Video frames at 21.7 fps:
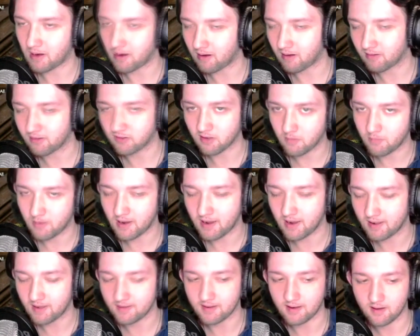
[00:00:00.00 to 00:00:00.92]
stone
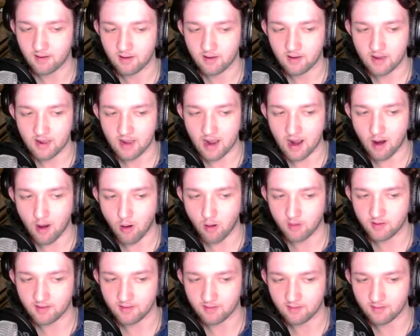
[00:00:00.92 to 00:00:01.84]
pet
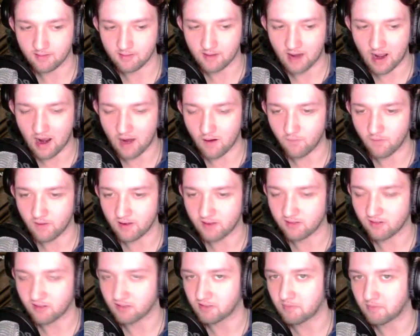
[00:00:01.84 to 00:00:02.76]
out and have this
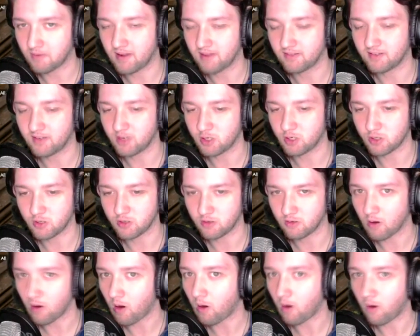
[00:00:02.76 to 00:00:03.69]

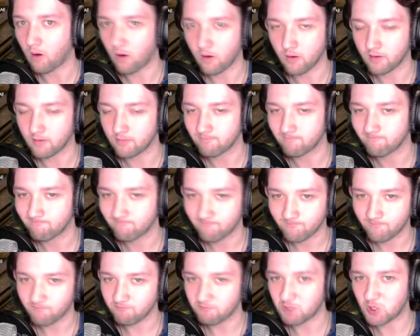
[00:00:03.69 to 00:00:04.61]
customization on,
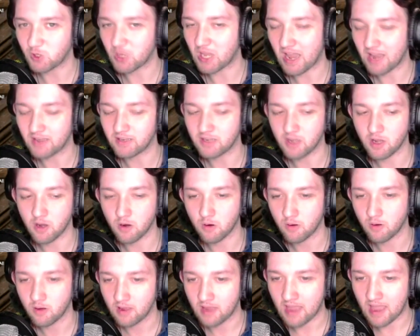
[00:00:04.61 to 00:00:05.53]
you can do.
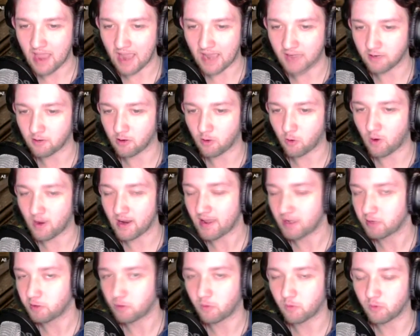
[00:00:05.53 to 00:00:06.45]
I don't know why
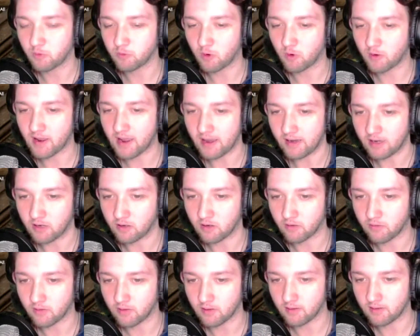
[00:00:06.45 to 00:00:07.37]
anyone would want anything
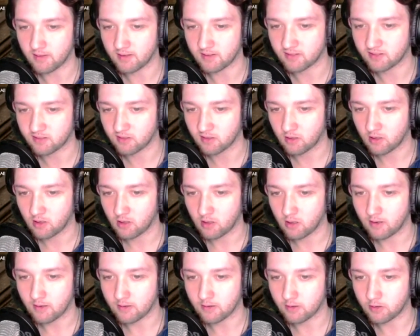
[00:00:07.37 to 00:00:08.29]
other than this
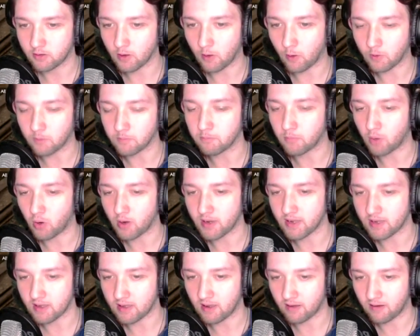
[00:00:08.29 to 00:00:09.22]
golden boy
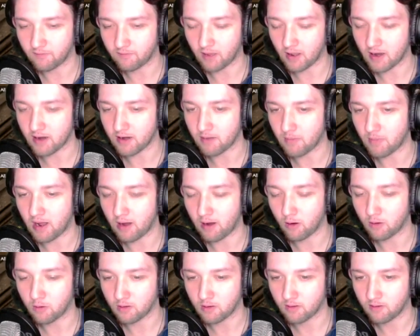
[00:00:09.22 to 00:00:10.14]
here flying about,
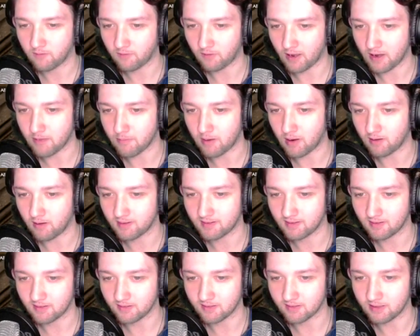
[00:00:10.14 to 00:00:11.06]

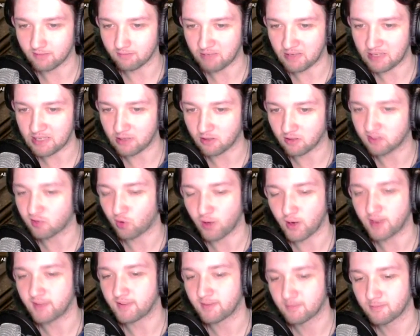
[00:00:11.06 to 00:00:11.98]
because he looks
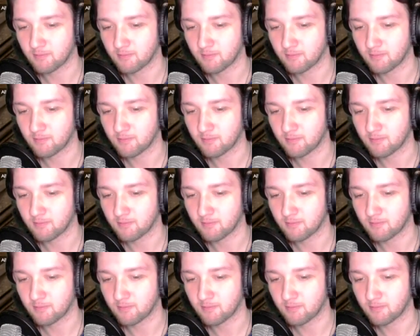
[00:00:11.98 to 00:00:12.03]
great.